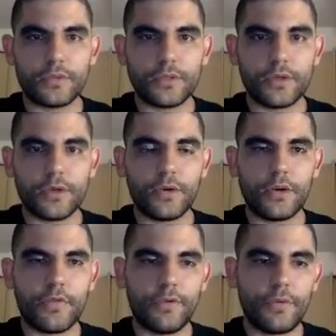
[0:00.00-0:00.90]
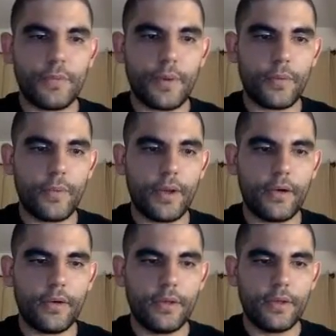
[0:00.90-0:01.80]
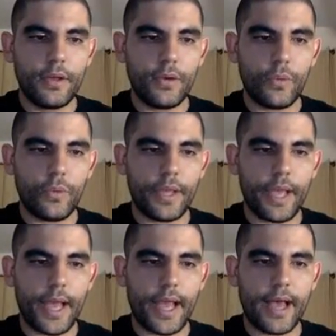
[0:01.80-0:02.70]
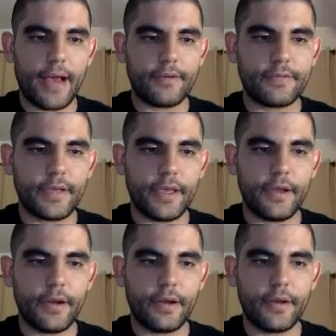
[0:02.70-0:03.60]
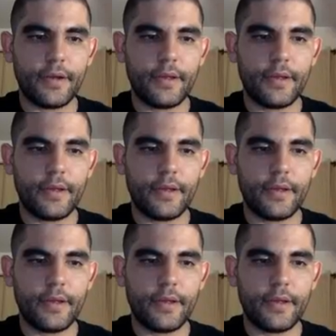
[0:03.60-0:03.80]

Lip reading: So if you remember well, we have here